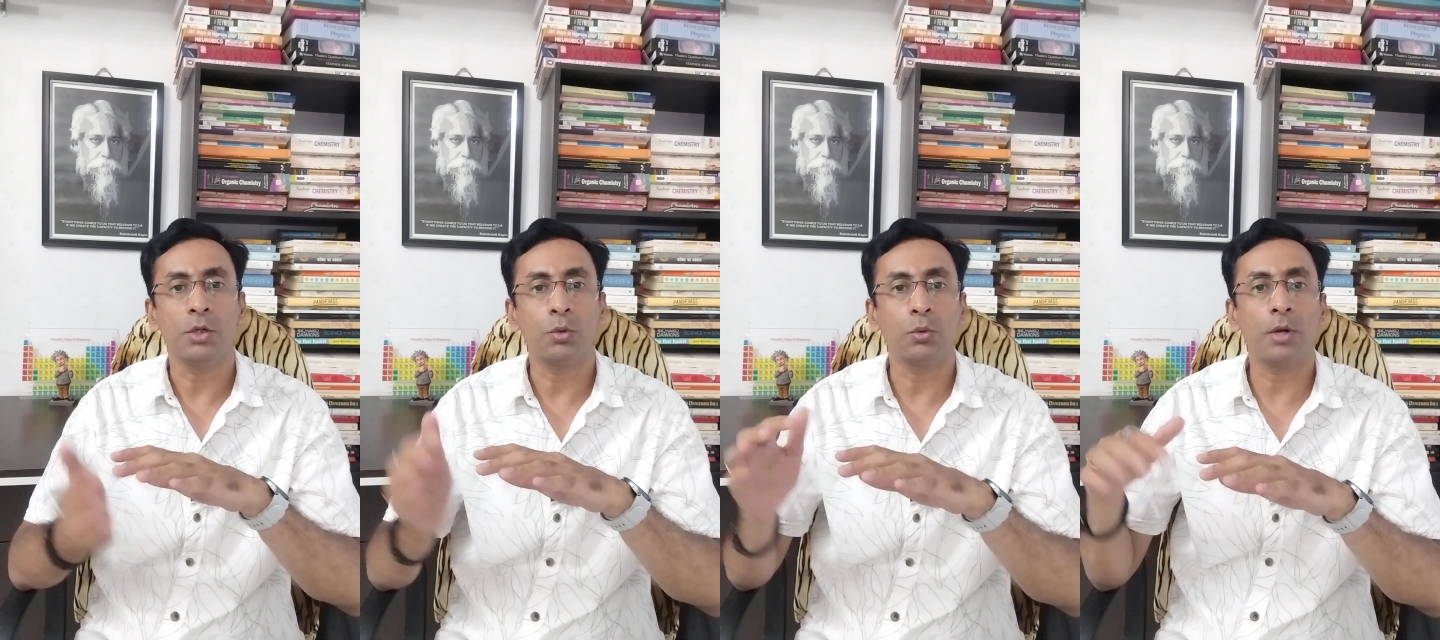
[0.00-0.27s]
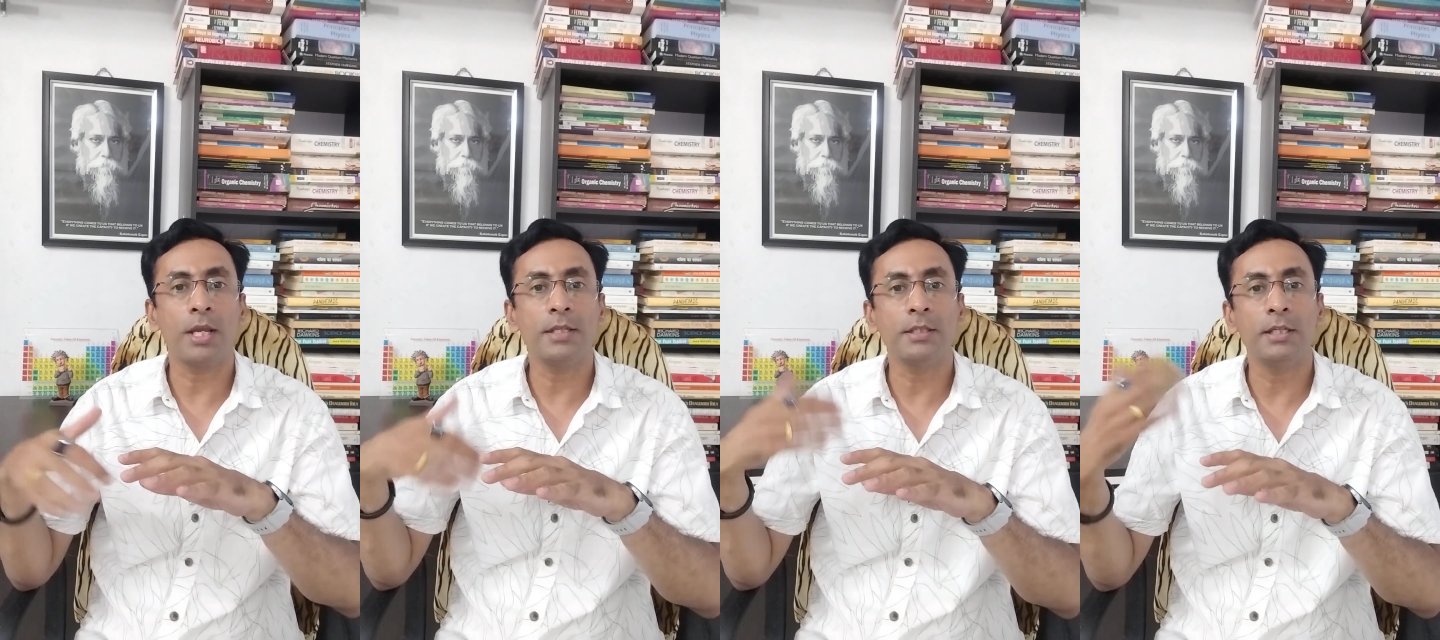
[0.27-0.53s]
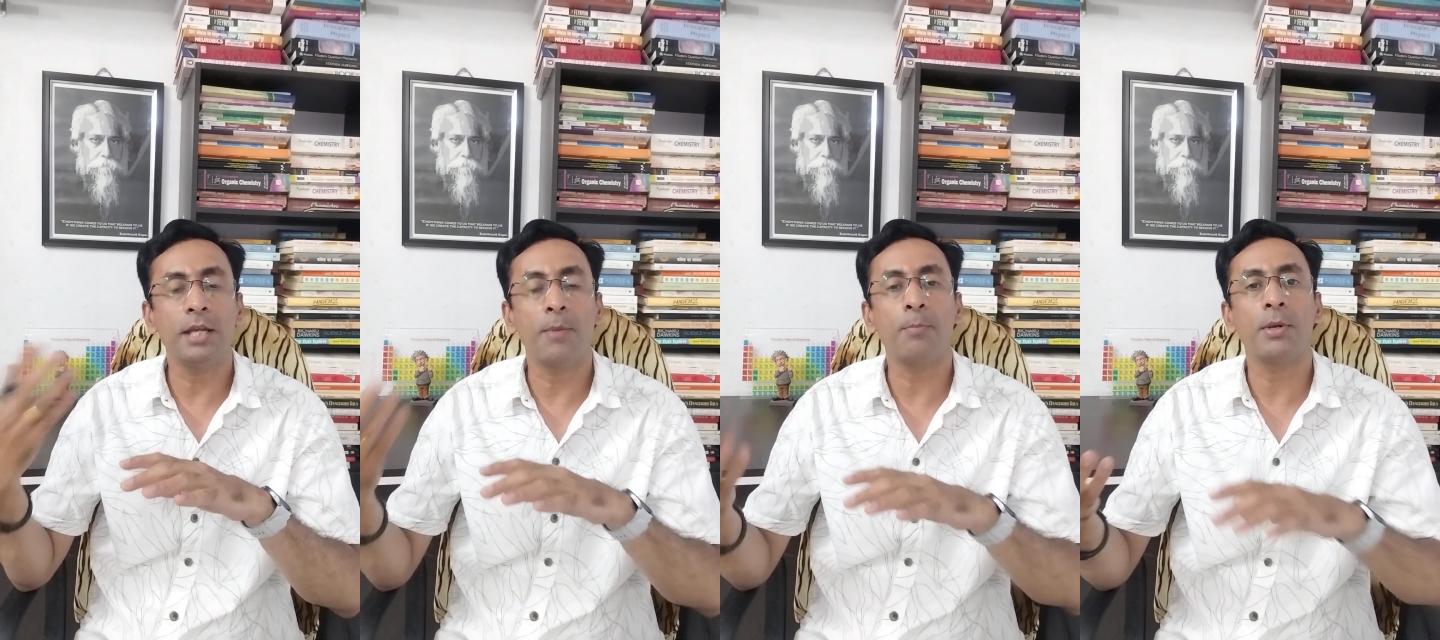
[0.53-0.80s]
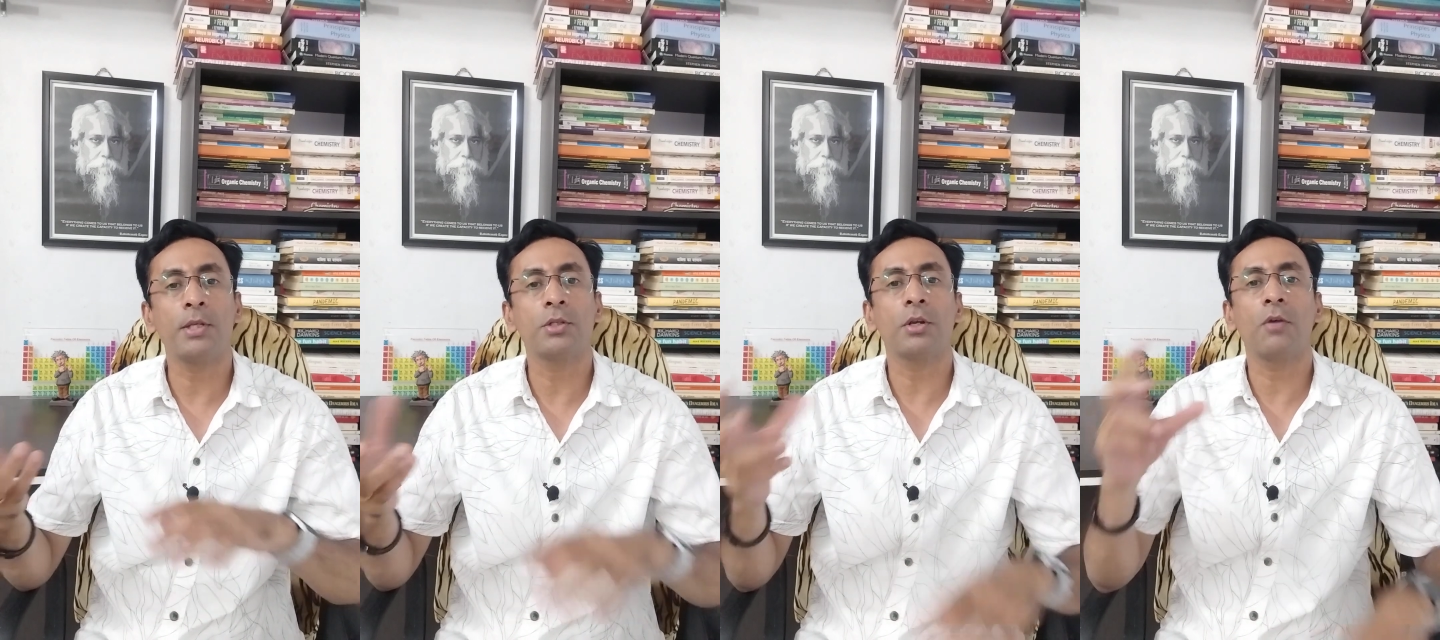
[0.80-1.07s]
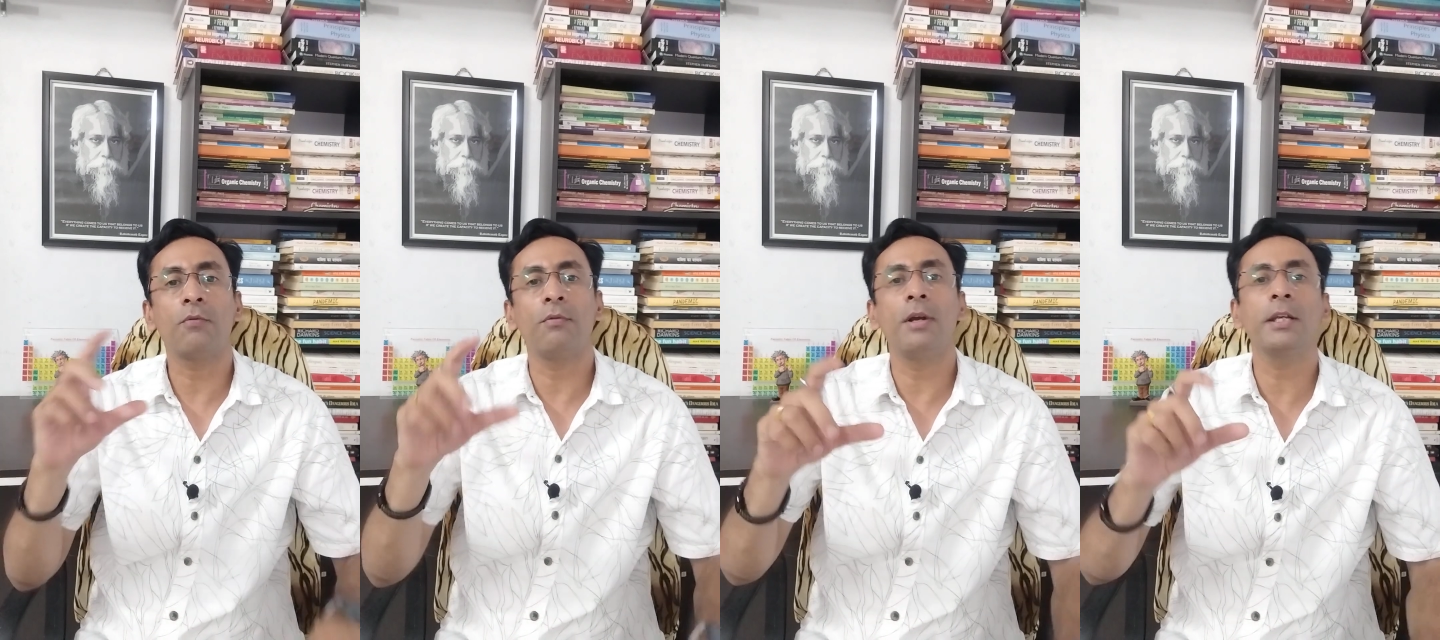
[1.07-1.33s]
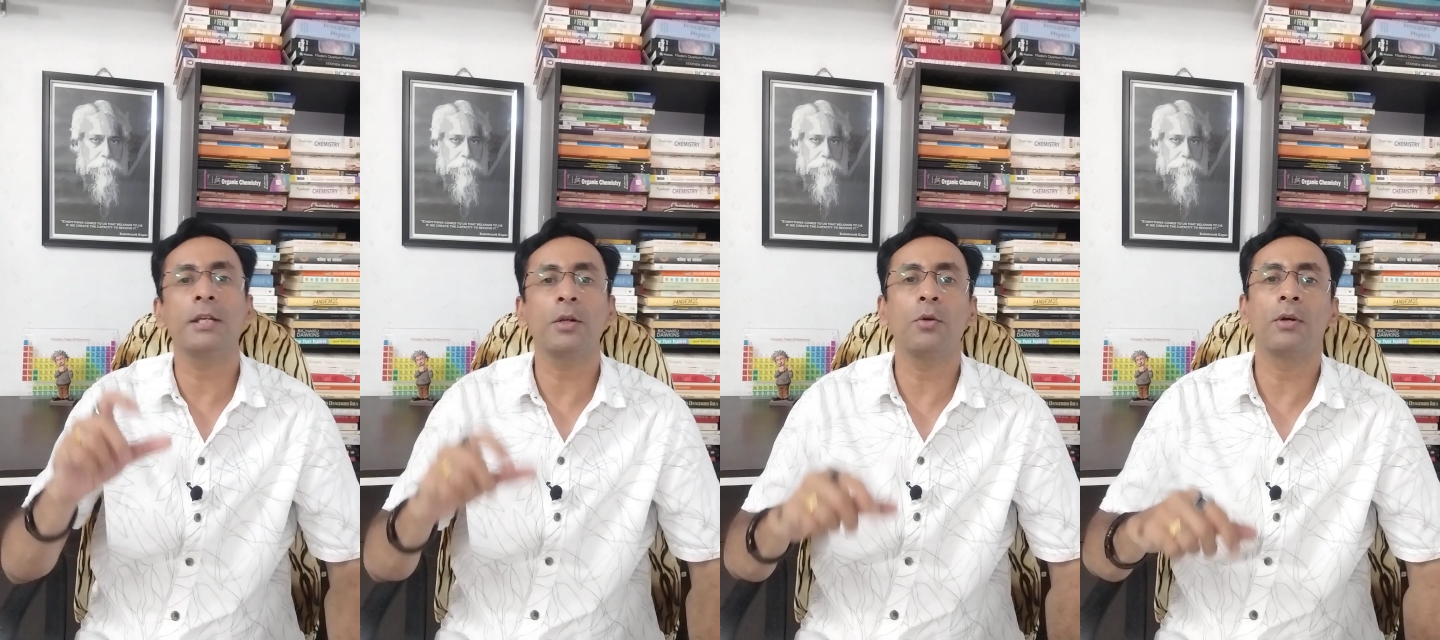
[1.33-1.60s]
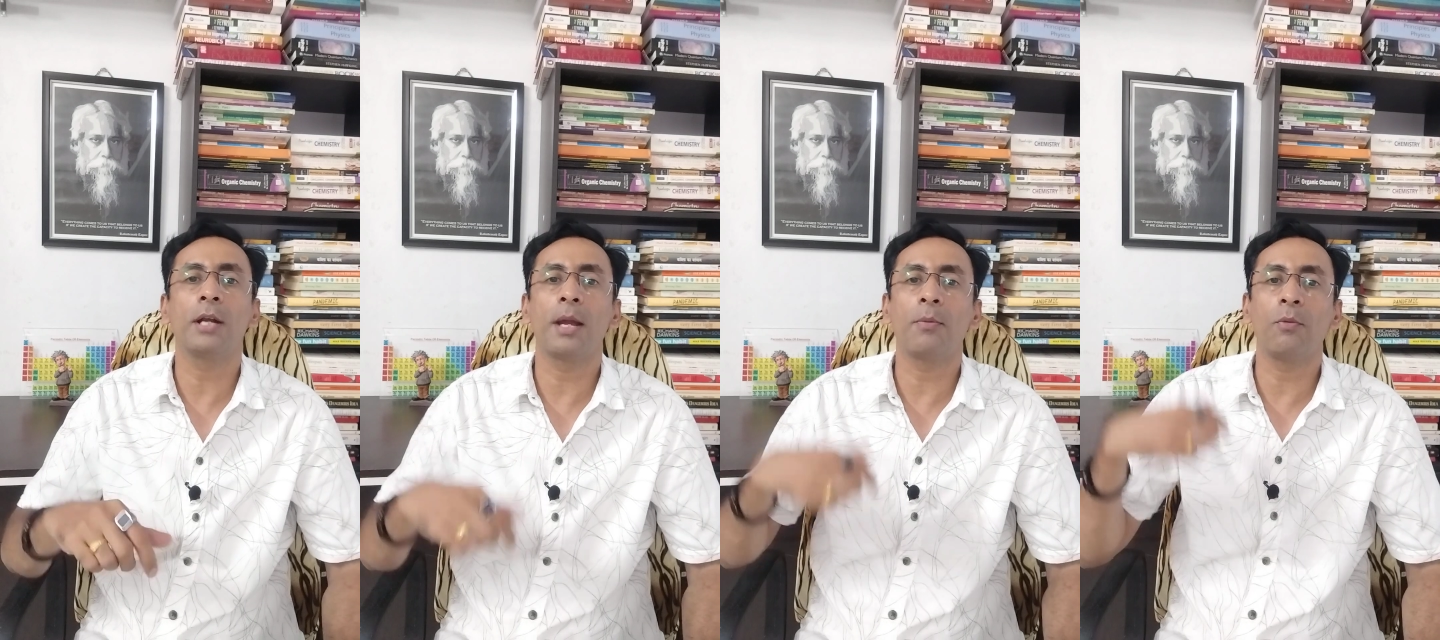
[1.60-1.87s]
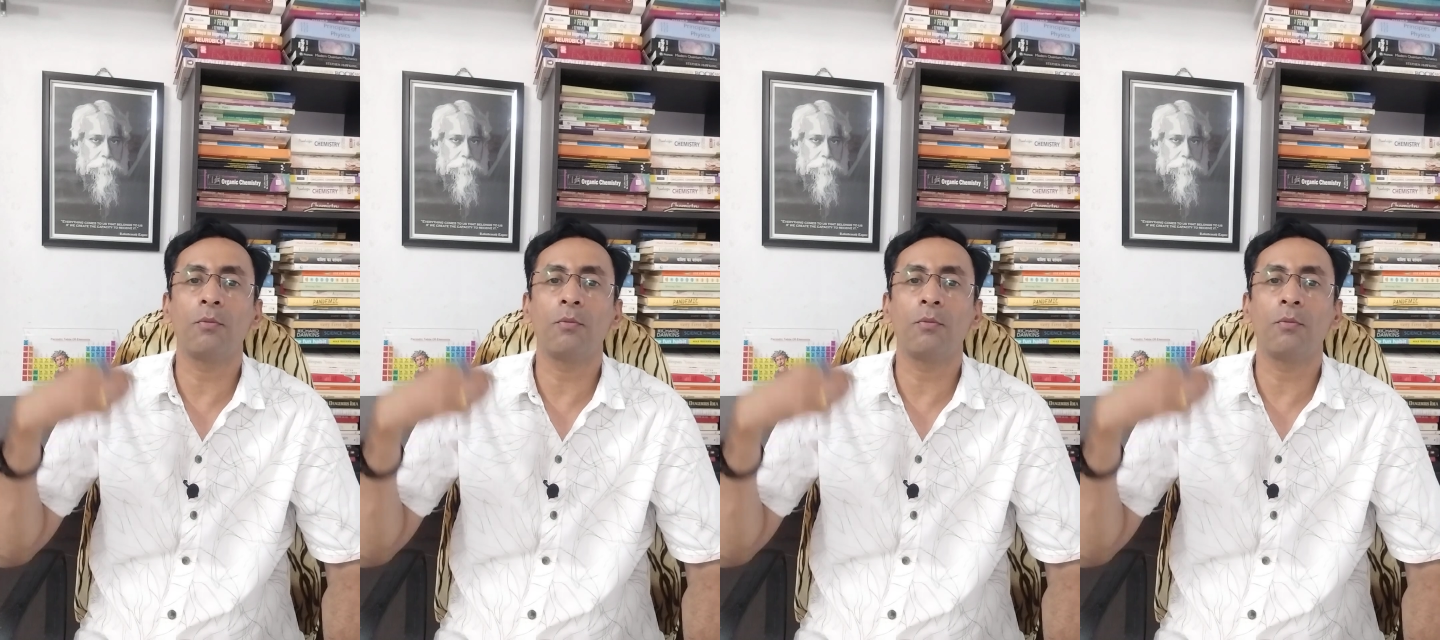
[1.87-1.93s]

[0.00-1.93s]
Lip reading: to raise the temperature of 1 kilogram